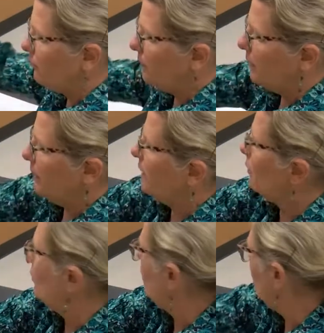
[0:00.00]
really
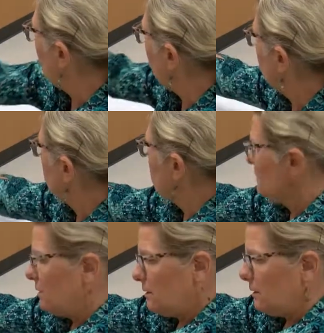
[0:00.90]
cool.
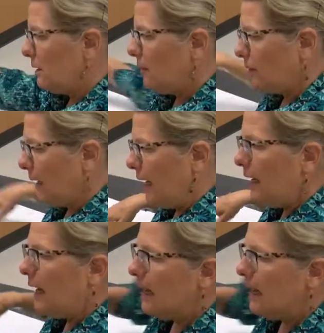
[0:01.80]
Okay,